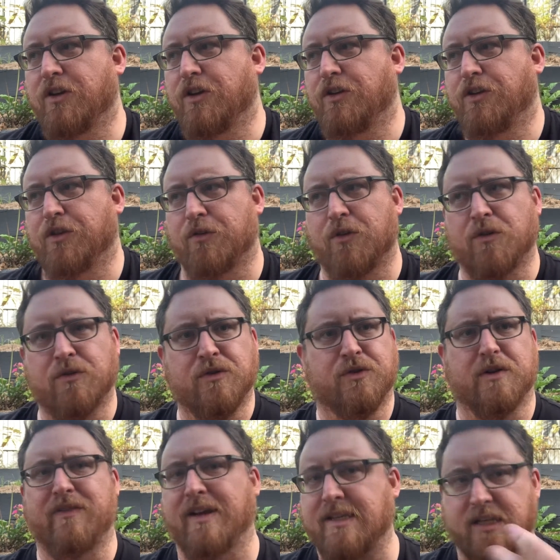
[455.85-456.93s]
your own
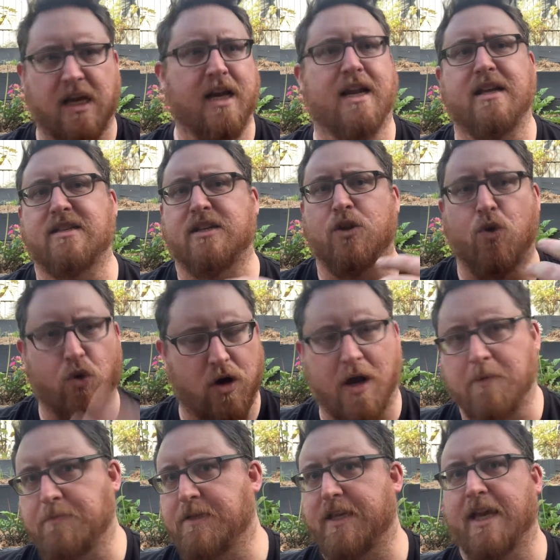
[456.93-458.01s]
sort of anxieties and
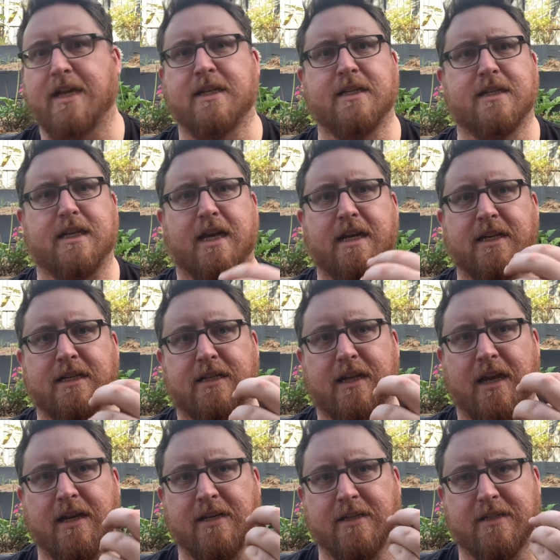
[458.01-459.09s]
hookups,
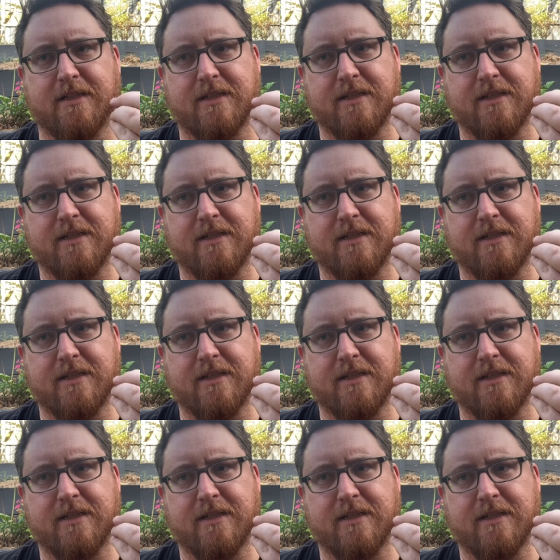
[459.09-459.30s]
and